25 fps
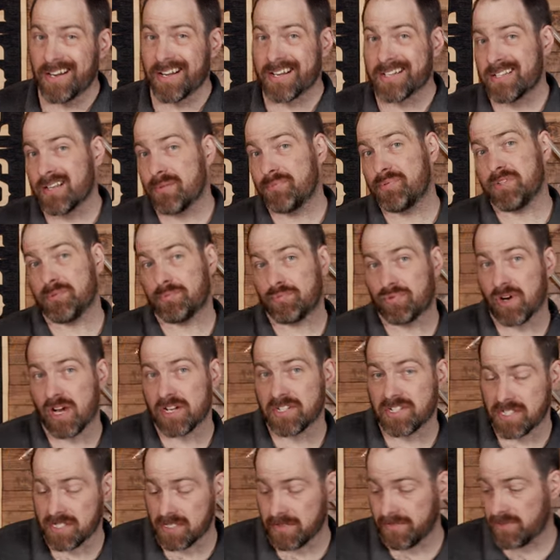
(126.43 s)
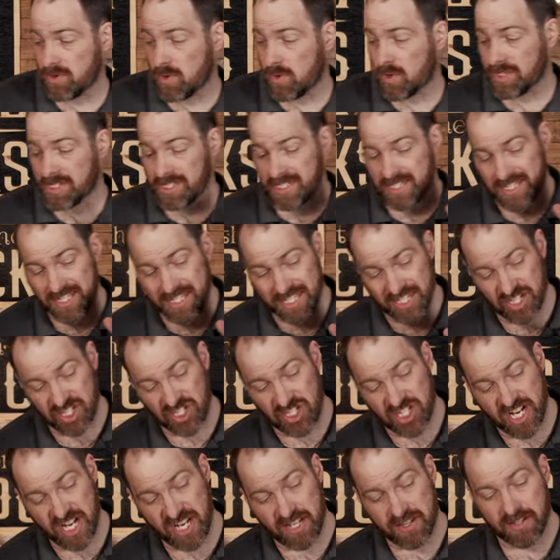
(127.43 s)
next step in the process, of course, is to
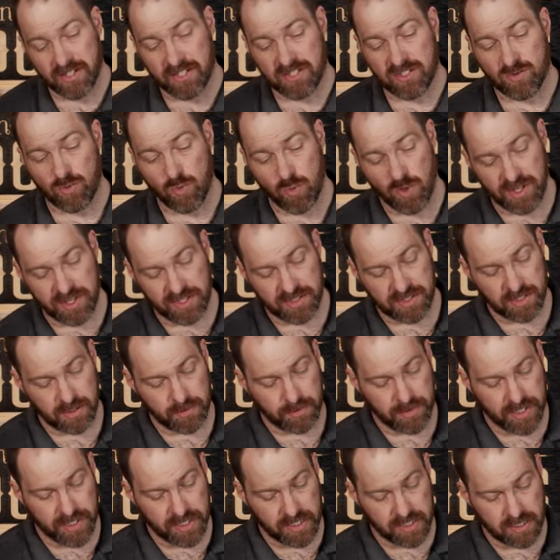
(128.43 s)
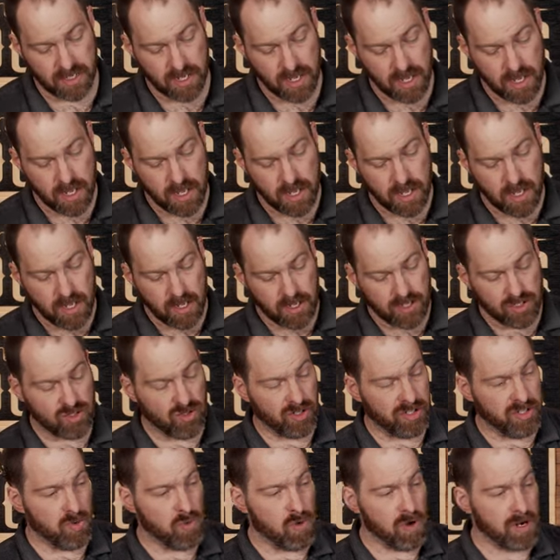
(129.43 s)
shake this with some ice. So
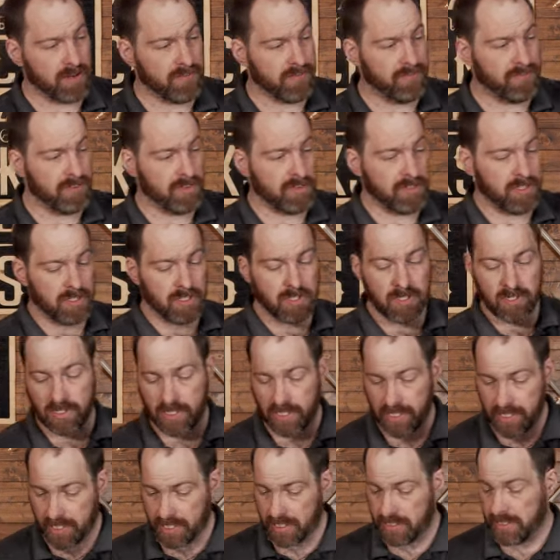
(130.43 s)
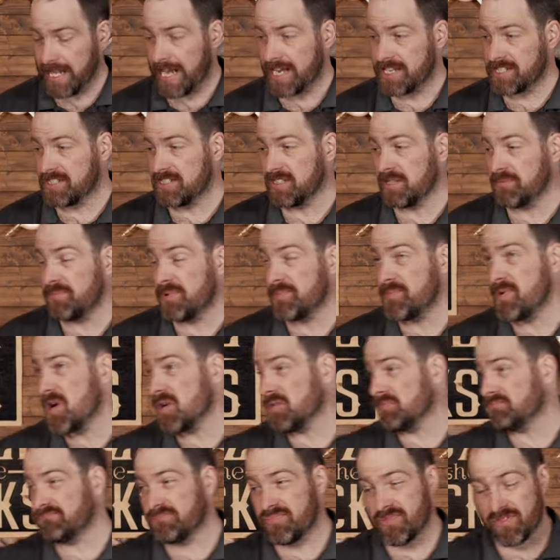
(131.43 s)
you wanna fill your uh, glass up
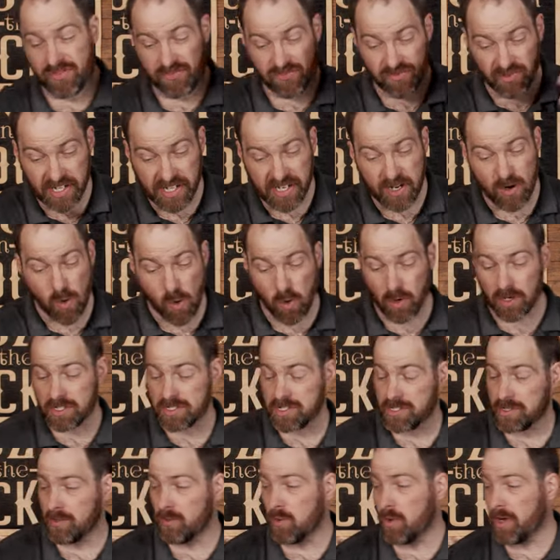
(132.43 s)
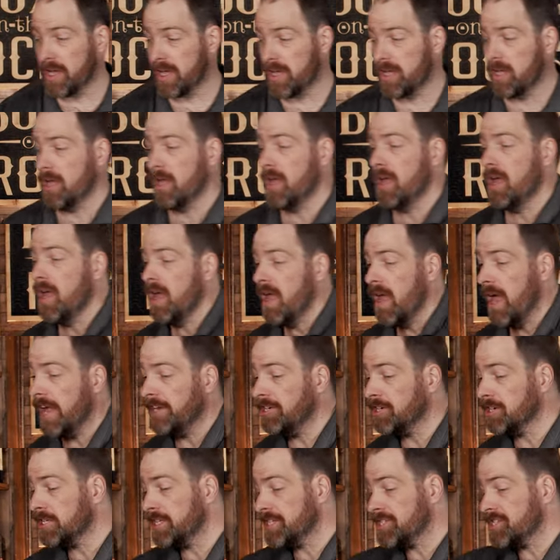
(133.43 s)
about three quarters of the way, and
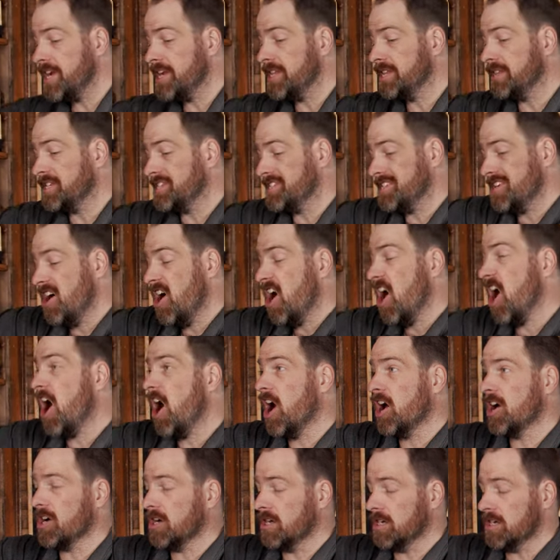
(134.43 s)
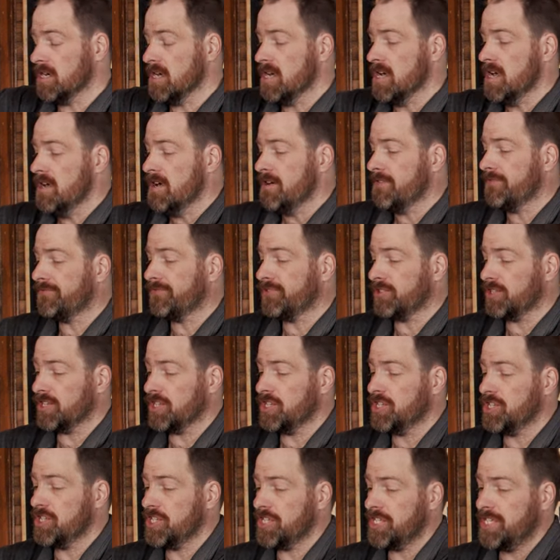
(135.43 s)
you're gonna shake this for a
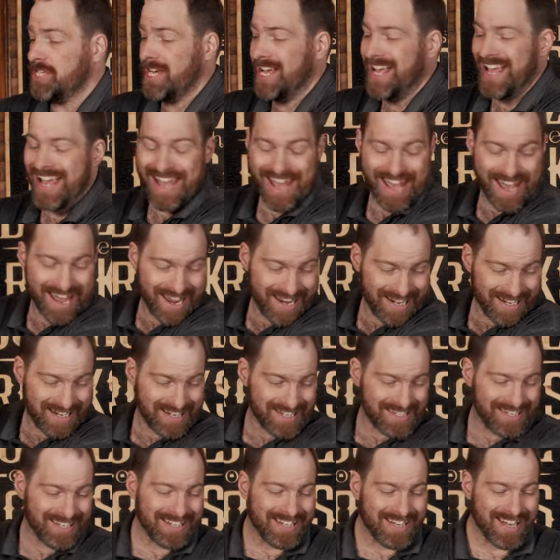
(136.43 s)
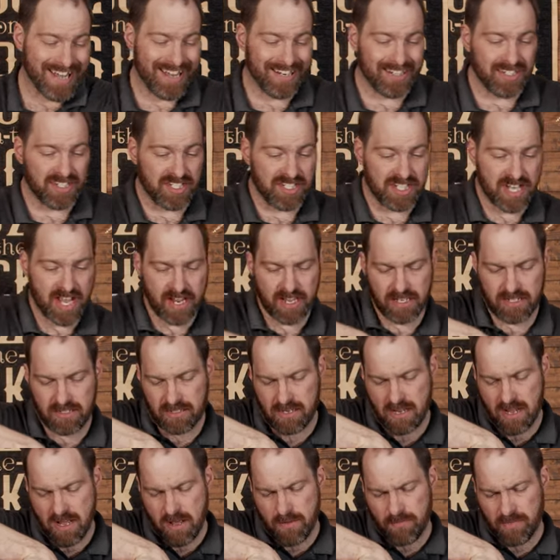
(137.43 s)
good eight to 10 seconds
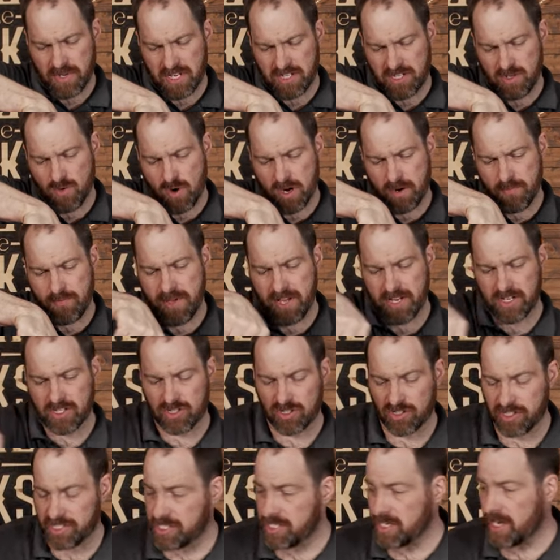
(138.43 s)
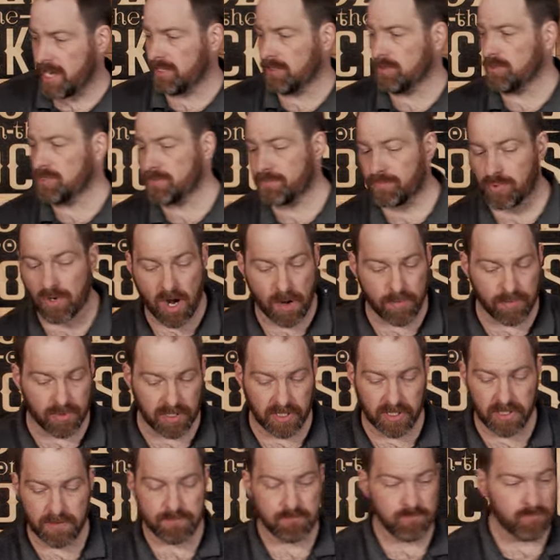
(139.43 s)
because you wanna make sure it dilutes
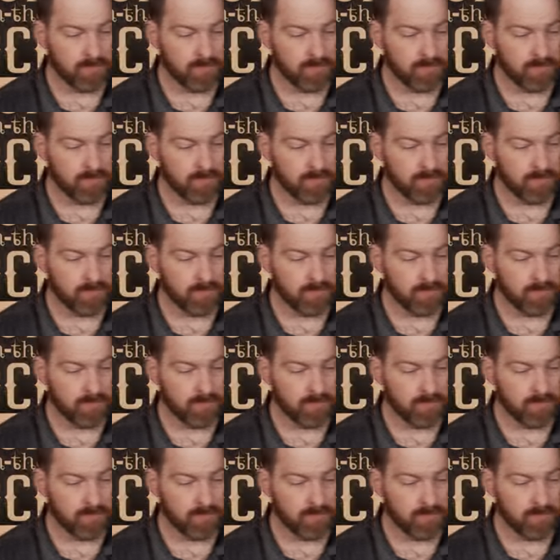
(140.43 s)
properly,